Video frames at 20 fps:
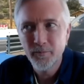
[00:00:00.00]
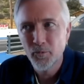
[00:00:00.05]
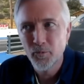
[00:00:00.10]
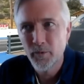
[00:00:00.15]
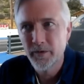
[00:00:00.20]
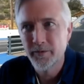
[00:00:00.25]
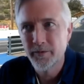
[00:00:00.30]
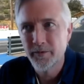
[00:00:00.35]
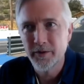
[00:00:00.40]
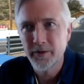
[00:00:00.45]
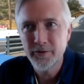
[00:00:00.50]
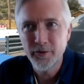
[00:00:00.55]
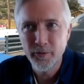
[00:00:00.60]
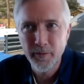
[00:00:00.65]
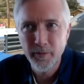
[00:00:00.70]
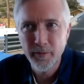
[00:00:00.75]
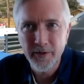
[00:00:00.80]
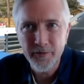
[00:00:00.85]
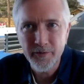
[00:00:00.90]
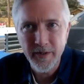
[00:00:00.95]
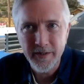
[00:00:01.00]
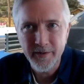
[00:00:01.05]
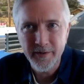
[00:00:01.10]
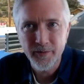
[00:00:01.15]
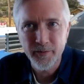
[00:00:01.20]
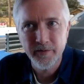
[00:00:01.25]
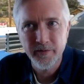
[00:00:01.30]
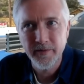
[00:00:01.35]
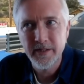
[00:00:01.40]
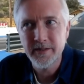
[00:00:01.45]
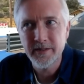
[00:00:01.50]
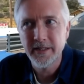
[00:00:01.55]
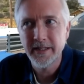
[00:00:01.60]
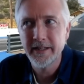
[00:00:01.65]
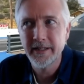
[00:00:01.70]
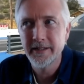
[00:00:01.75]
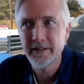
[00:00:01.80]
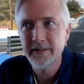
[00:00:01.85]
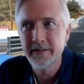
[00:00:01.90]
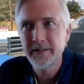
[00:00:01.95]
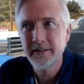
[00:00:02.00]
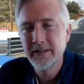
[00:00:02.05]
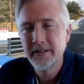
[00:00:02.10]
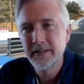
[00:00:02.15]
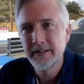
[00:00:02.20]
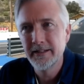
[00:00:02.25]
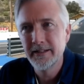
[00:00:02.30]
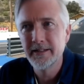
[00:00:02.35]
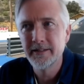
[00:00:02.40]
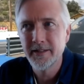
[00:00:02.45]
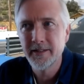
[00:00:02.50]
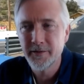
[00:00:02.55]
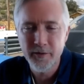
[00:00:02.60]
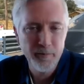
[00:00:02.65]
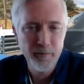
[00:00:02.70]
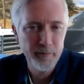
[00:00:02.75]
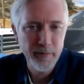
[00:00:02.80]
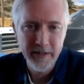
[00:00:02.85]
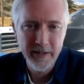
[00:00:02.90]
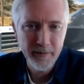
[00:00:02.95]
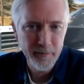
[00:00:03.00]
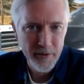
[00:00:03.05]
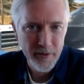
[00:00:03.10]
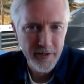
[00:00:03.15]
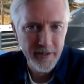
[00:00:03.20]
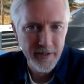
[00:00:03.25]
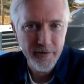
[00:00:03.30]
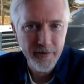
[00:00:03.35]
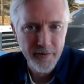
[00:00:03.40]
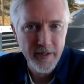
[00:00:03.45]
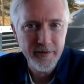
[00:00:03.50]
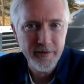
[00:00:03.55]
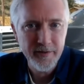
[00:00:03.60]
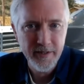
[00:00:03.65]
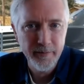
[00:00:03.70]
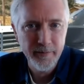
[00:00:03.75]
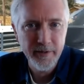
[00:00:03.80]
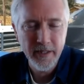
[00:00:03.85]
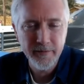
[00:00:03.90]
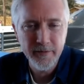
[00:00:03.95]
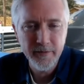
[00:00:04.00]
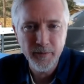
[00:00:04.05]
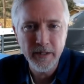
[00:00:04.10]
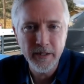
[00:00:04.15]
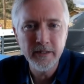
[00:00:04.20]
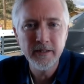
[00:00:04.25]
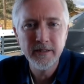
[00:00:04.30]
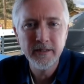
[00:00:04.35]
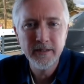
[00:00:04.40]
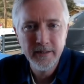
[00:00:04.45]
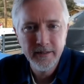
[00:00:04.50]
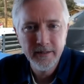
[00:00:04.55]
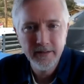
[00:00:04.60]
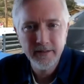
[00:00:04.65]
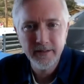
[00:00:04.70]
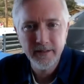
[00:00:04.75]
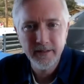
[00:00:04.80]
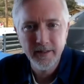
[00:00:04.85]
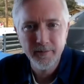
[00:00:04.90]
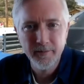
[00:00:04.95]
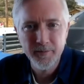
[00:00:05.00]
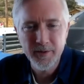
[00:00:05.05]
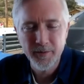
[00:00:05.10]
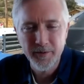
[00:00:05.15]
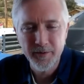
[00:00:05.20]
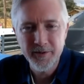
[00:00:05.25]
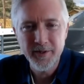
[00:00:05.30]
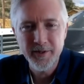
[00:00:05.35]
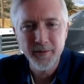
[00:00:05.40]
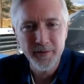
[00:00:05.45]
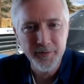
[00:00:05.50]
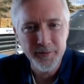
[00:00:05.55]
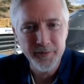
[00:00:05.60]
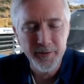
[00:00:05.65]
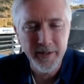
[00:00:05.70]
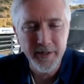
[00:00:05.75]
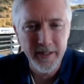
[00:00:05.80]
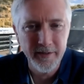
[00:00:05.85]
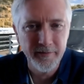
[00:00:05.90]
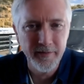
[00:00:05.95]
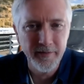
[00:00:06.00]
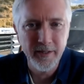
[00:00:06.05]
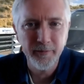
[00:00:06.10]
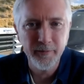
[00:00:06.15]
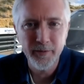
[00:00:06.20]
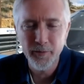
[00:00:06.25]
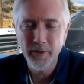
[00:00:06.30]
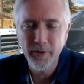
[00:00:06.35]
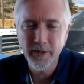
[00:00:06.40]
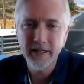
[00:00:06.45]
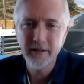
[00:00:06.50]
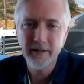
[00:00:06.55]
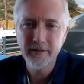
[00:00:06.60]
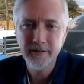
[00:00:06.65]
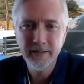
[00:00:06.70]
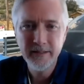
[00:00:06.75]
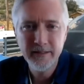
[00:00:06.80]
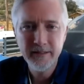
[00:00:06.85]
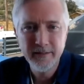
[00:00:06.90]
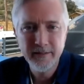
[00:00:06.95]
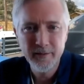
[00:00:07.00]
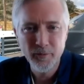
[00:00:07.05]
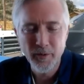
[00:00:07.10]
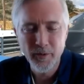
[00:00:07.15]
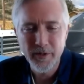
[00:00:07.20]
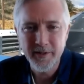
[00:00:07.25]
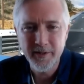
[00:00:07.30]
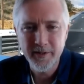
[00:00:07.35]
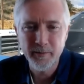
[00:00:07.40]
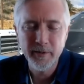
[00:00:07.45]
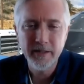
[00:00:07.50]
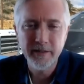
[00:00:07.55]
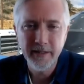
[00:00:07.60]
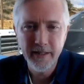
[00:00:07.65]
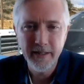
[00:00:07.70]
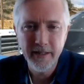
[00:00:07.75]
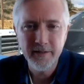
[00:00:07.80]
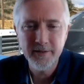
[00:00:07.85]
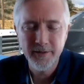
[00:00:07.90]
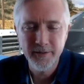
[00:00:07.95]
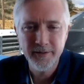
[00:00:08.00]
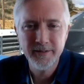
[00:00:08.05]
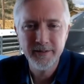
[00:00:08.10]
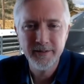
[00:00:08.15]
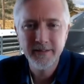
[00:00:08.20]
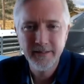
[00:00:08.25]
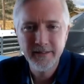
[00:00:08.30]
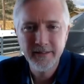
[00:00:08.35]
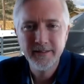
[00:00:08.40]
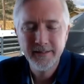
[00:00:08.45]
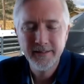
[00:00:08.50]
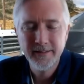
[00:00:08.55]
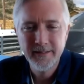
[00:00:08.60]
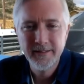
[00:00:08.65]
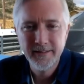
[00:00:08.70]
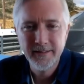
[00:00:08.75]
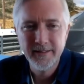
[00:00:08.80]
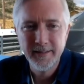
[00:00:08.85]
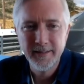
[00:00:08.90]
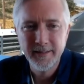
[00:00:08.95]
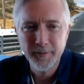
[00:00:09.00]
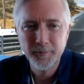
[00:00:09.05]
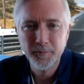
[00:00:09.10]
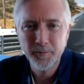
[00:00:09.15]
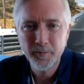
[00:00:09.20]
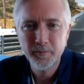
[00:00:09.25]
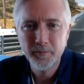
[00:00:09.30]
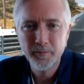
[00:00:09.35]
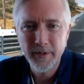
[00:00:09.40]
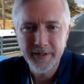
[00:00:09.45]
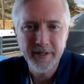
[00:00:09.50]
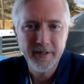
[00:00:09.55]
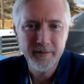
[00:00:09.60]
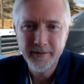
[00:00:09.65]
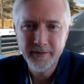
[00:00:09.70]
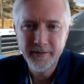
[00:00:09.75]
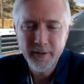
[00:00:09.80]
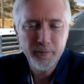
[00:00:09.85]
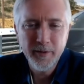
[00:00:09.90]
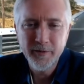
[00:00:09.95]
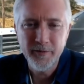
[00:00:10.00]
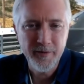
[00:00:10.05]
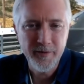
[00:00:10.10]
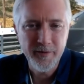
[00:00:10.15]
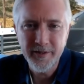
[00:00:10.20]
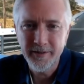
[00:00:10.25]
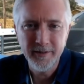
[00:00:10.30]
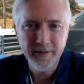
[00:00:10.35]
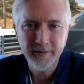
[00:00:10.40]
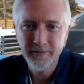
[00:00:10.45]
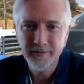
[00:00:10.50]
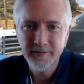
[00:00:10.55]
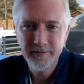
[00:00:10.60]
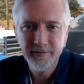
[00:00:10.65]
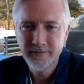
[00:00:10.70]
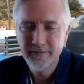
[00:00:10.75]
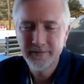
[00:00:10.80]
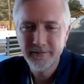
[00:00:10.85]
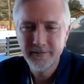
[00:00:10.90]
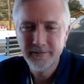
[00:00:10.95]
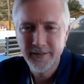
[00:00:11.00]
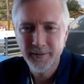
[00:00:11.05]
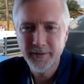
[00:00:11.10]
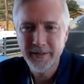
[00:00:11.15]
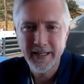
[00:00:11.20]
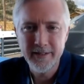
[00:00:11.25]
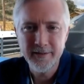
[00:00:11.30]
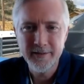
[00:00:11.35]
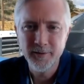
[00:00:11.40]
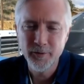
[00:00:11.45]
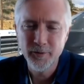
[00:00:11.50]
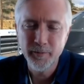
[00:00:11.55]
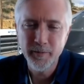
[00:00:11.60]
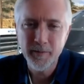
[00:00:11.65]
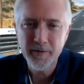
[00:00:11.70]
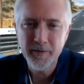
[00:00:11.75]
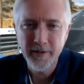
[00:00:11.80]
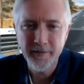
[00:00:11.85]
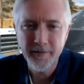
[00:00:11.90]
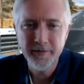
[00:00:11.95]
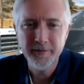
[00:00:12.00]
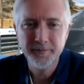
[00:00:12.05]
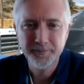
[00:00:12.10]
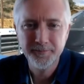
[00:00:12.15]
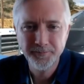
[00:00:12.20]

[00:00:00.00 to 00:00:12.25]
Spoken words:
We've got tubular structures we're investigating, and then just billet machine structures that we have as well. So we're just going through kind of how we work out what it's going to be at the end. So, but yeah, it'll be traditional, cast aluminum stuff.